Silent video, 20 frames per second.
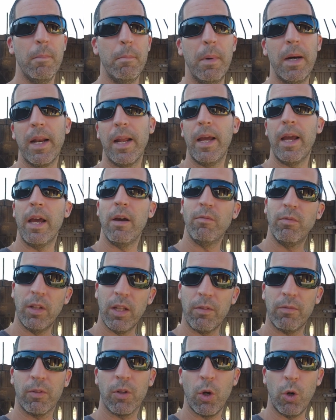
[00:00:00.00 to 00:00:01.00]
but I have
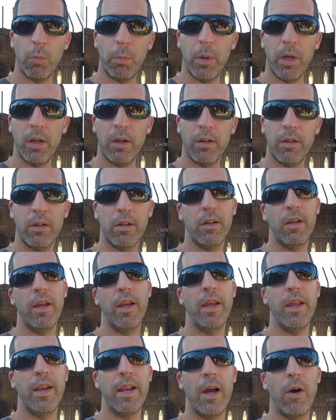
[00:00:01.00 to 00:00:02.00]
left Copa,
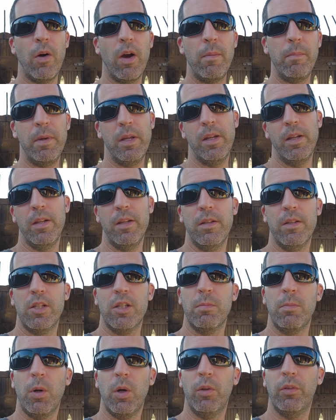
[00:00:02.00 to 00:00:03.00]
and now I'm in a
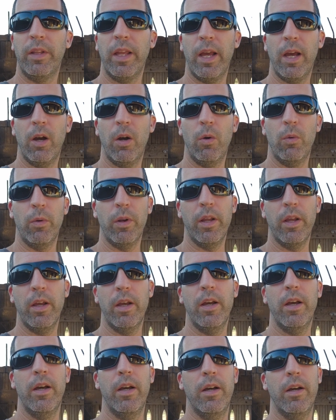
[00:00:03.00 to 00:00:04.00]
small town
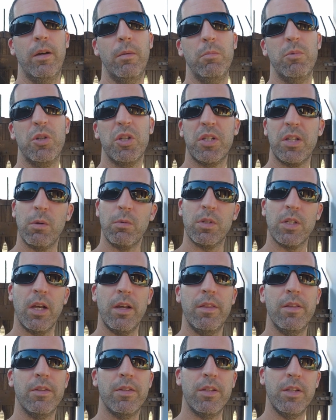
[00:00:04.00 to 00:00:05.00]
just
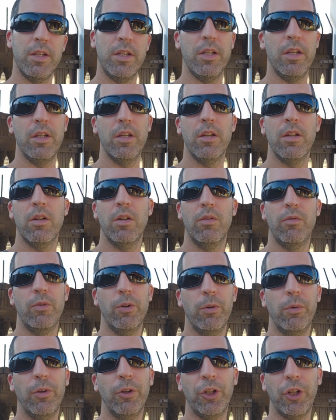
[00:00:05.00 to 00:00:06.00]
outside the city of
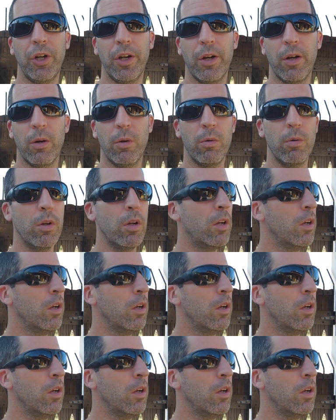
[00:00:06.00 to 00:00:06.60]
Rio de Janeiro,